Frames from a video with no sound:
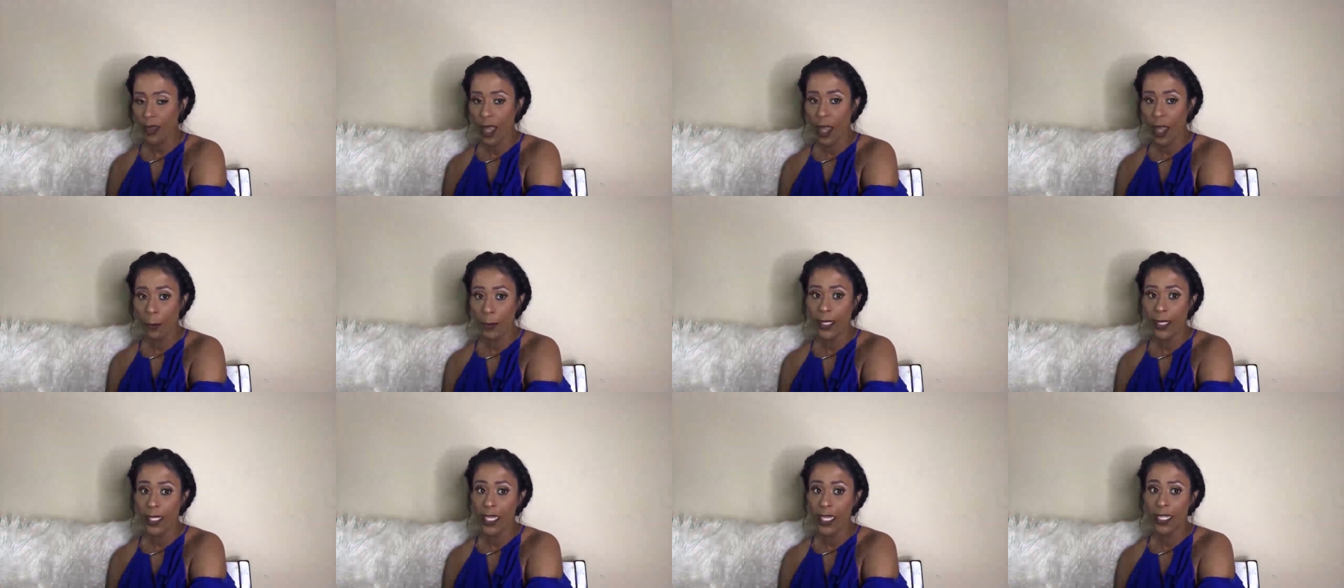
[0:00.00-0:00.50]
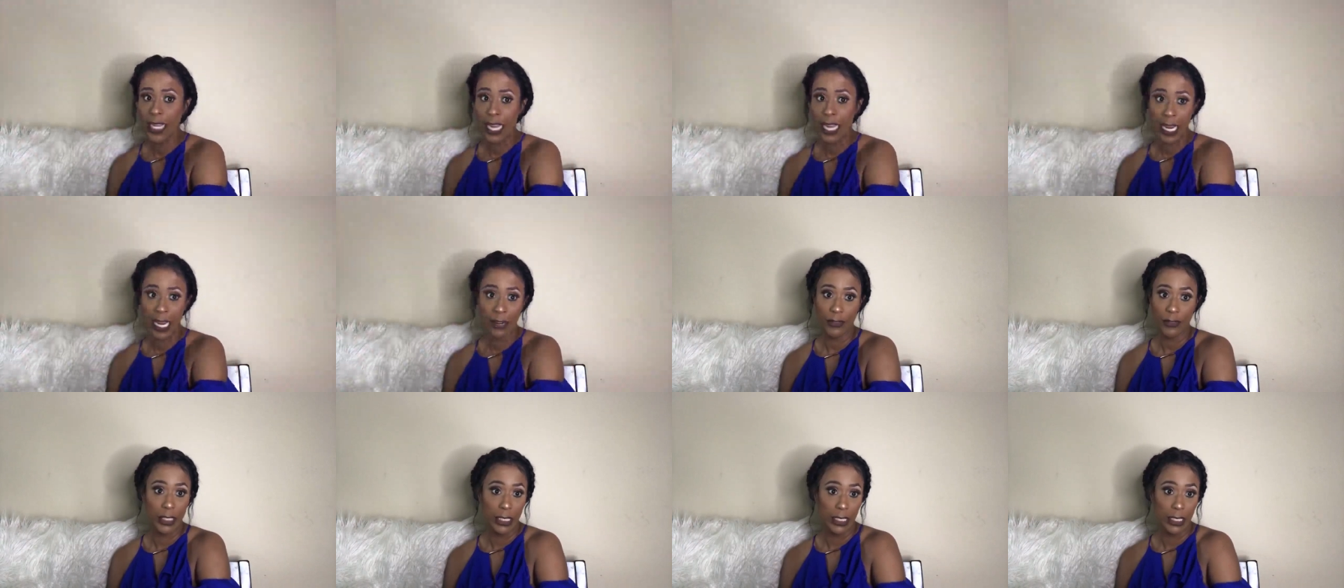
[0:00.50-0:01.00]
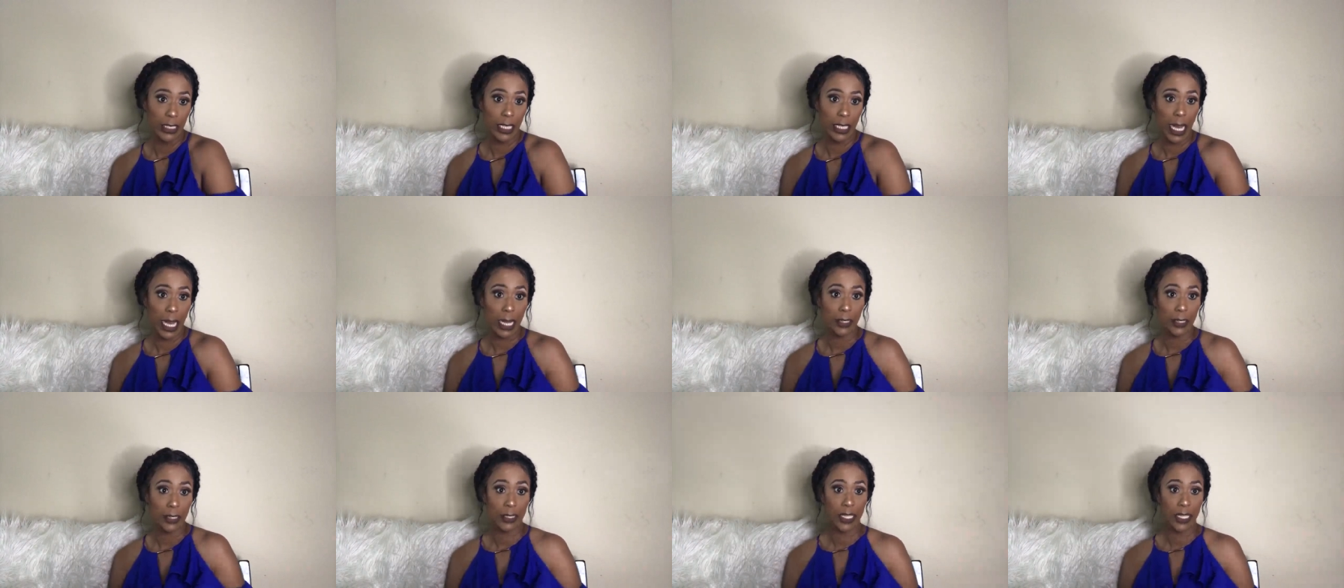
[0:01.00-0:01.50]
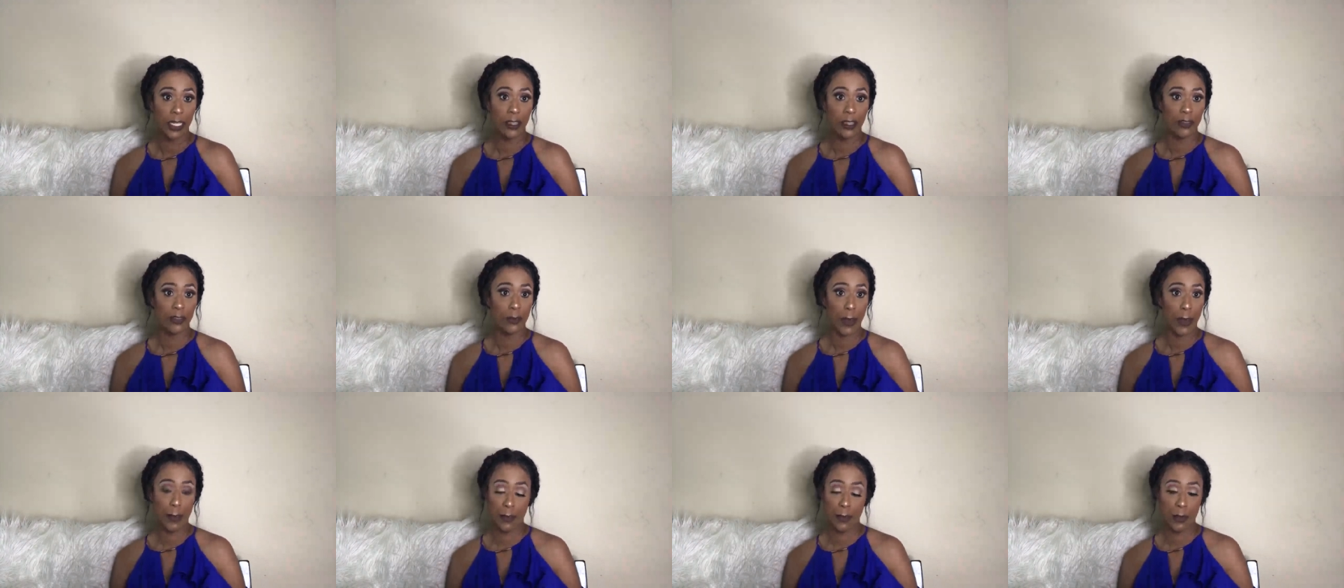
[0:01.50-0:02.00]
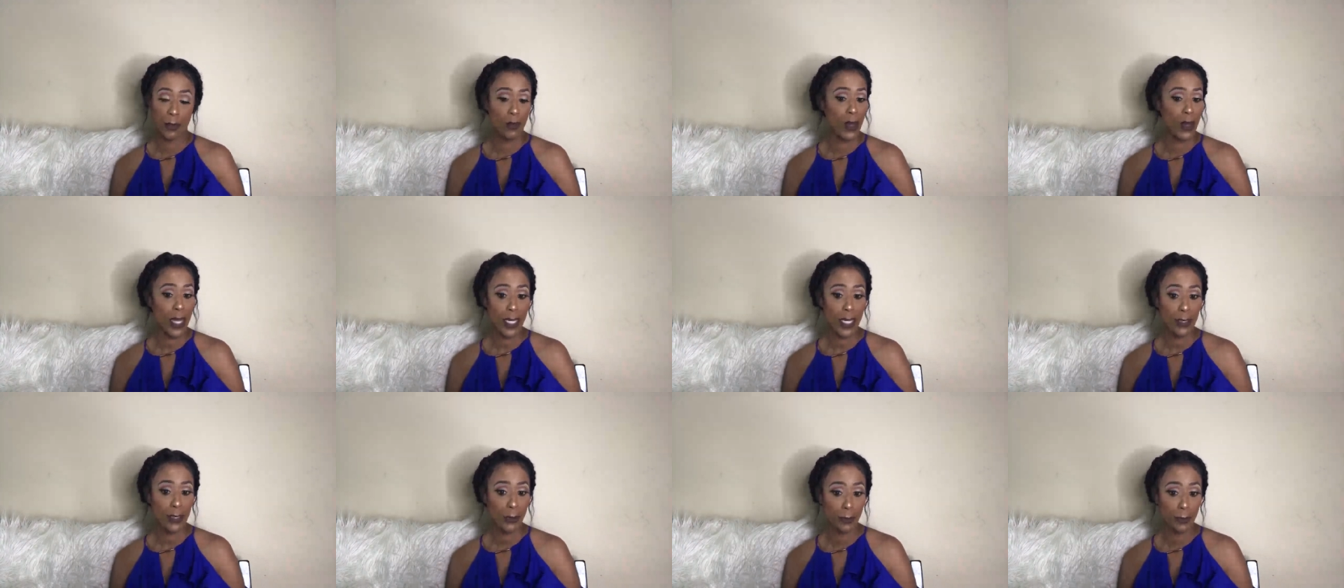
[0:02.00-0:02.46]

But yeah, every look I give, baby, what?